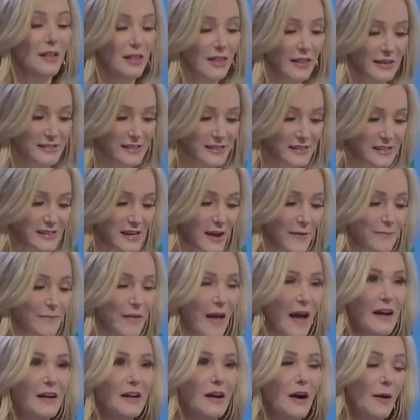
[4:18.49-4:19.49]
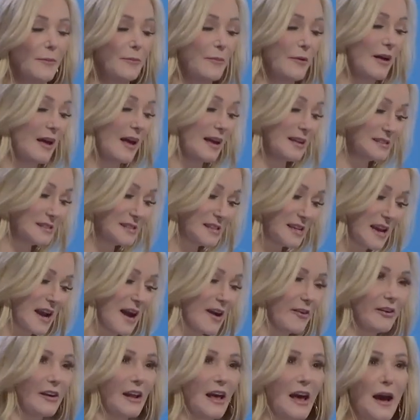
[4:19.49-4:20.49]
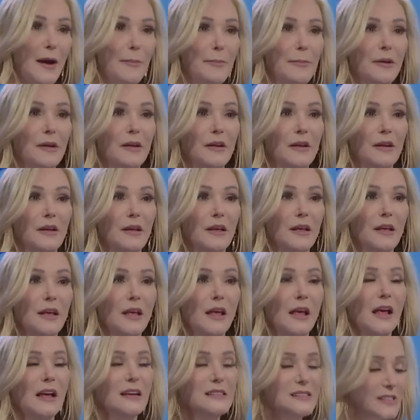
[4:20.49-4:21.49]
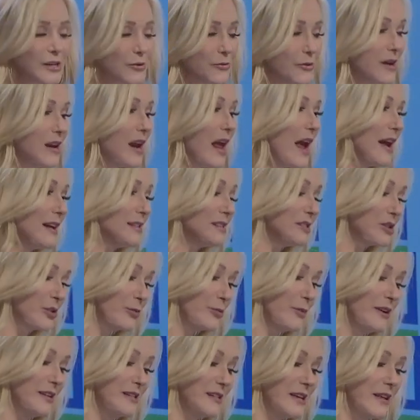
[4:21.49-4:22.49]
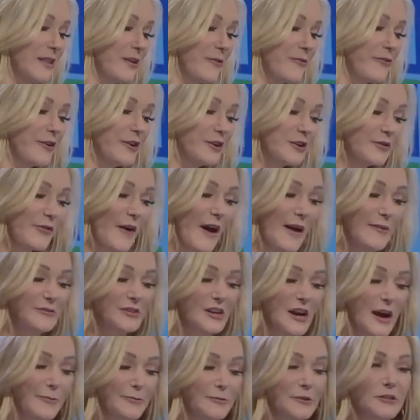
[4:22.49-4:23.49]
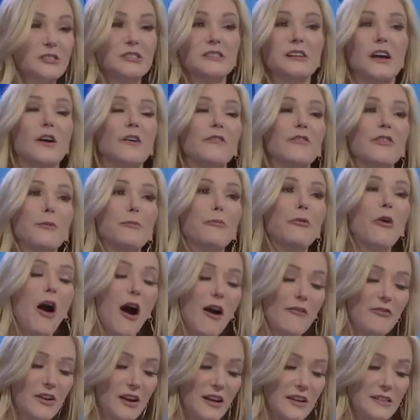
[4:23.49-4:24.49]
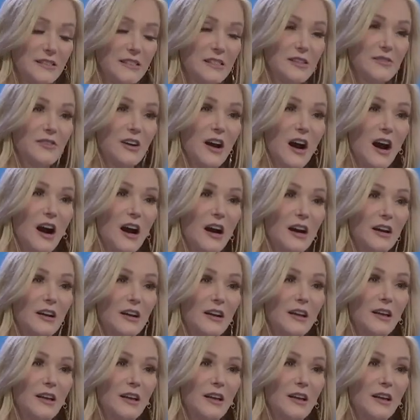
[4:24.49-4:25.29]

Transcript: Let's sum that up and see how it happened. So in Esther, we see the first five chapters tell of the providence of God.